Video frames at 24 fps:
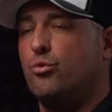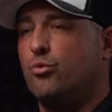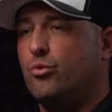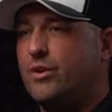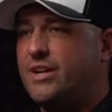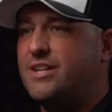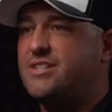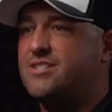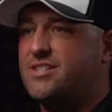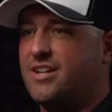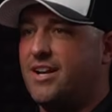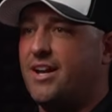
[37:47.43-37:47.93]

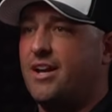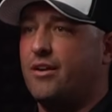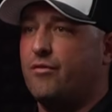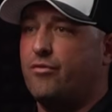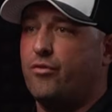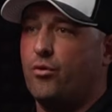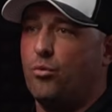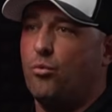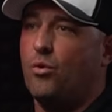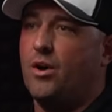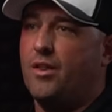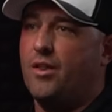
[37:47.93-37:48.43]
reasoning
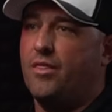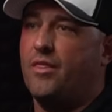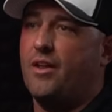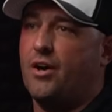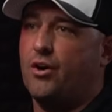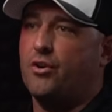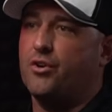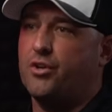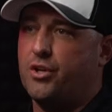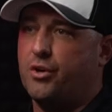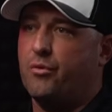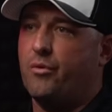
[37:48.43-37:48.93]
for what
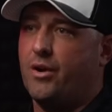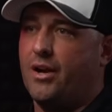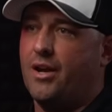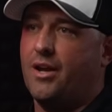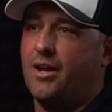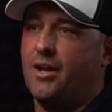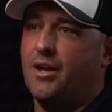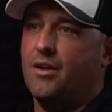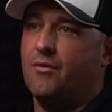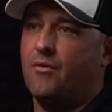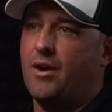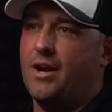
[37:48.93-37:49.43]
they're doing,
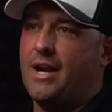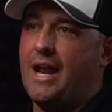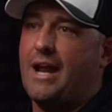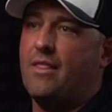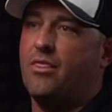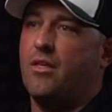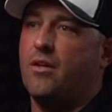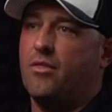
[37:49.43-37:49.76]
mm -hmm. right?